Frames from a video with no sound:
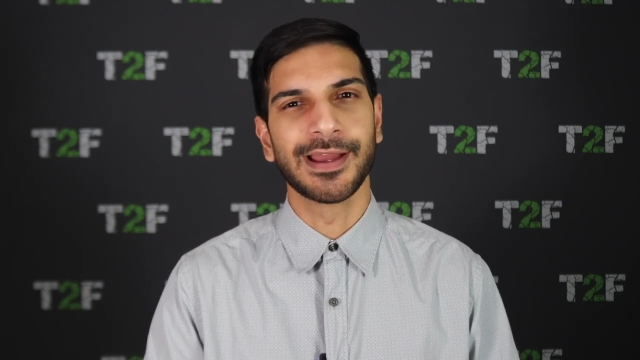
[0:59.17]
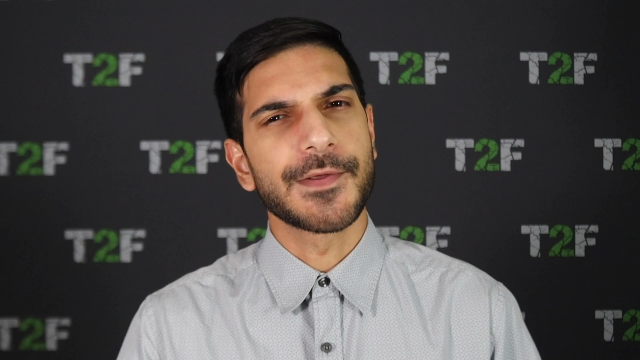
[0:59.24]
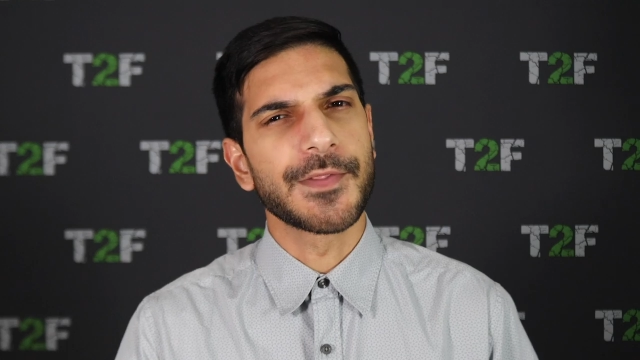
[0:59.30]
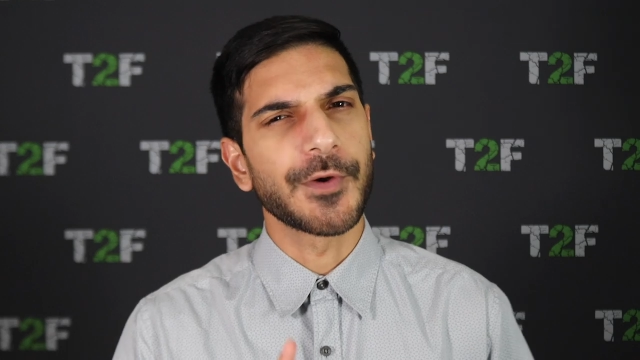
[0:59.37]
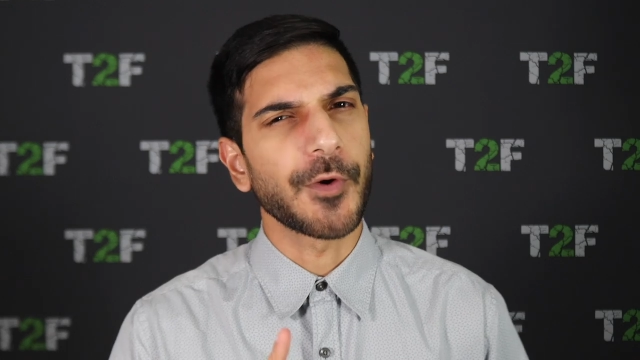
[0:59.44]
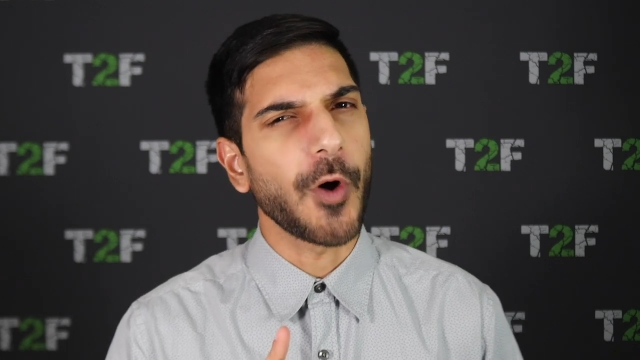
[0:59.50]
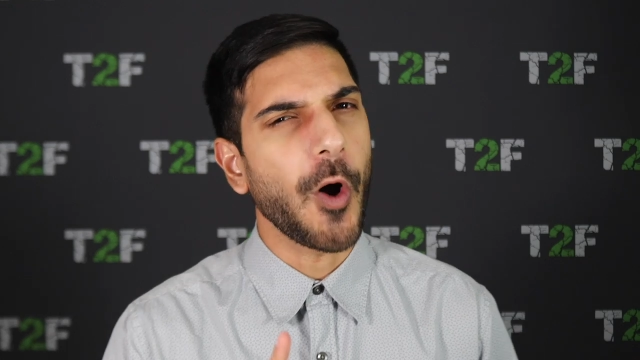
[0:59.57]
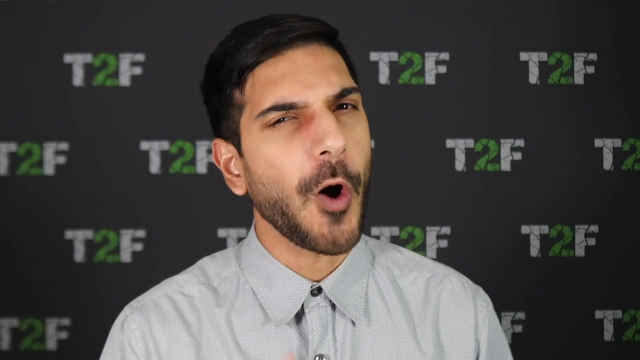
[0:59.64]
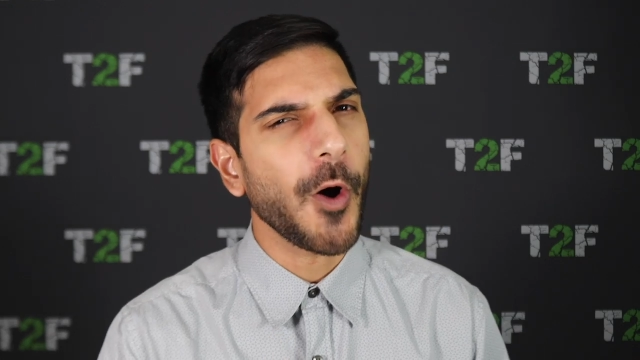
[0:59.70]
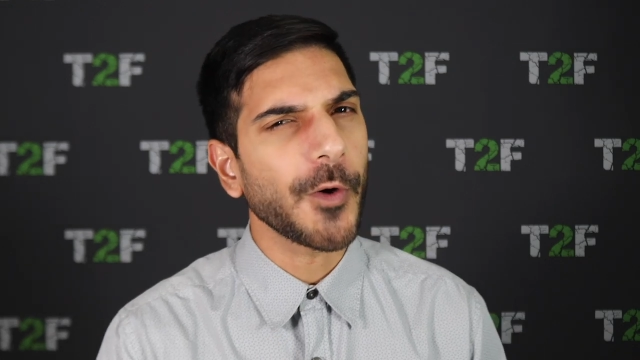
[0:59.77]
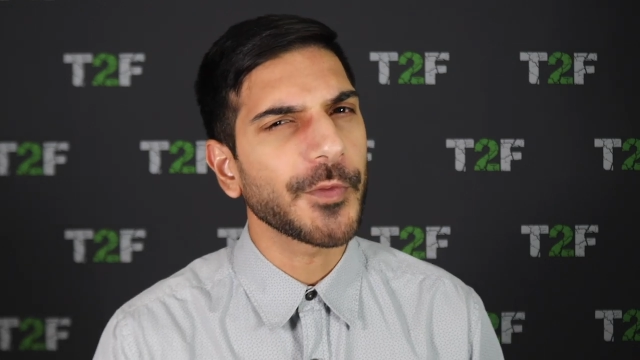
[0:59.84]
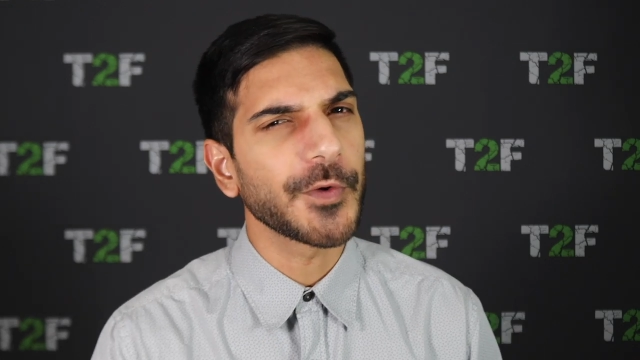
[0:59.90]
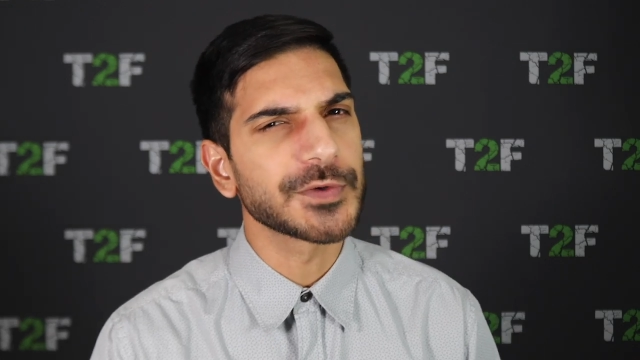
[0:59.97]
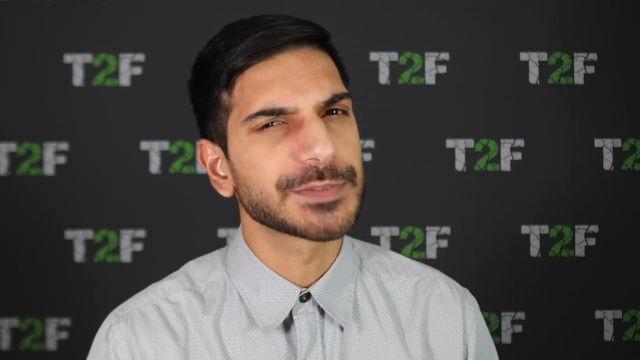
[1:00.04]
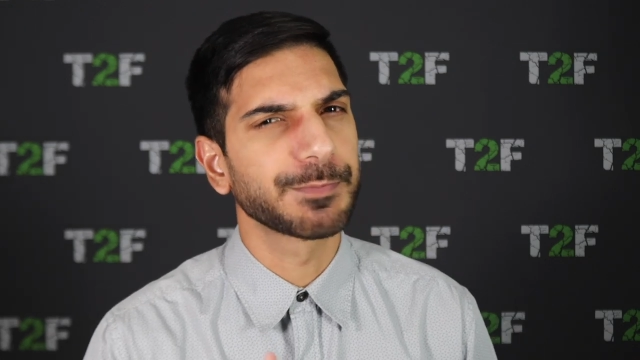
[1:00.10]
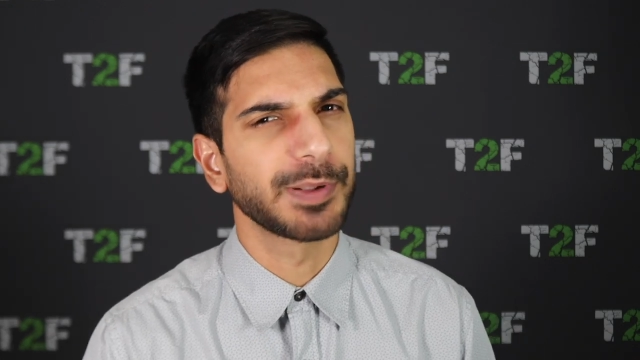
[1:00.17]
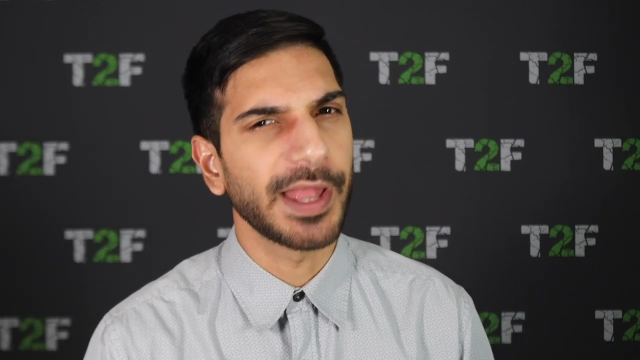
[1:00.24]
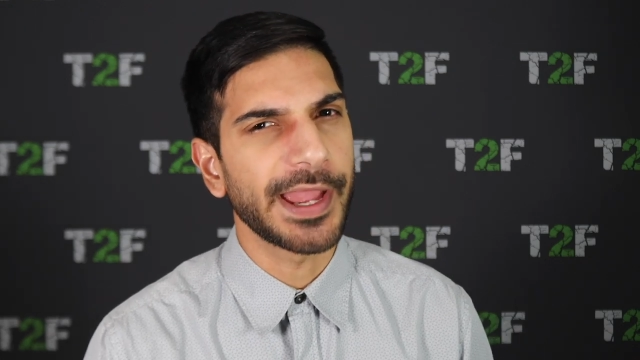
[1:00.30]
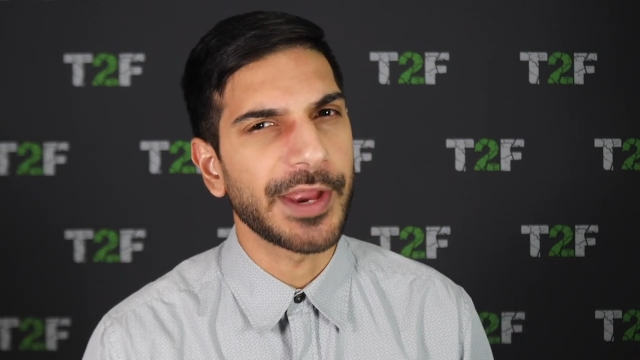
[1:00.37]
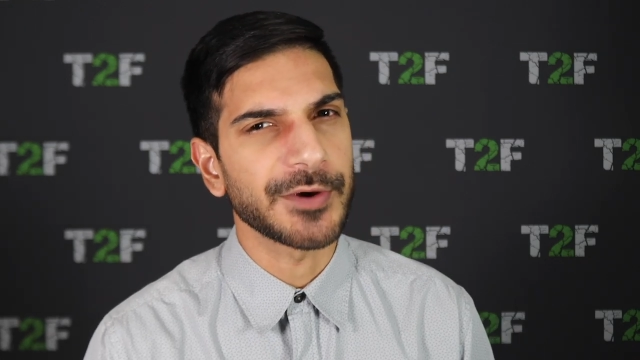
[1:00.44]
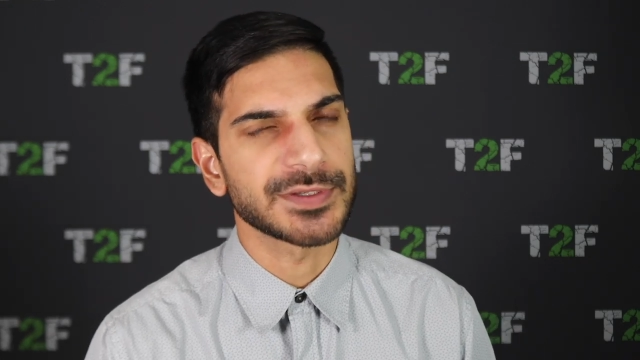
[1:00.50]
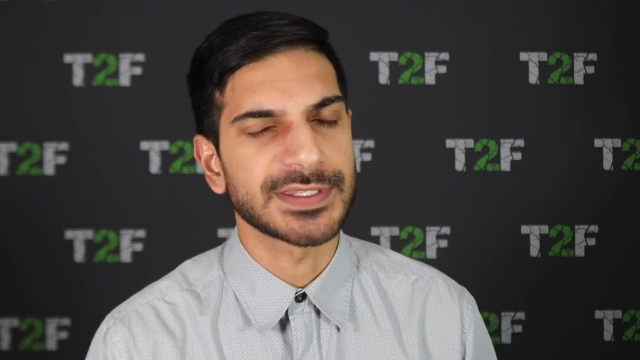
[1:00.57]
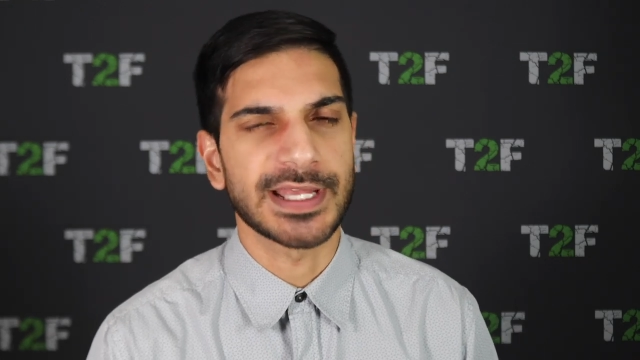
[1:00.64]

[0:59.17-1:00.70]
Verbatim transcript: there are those players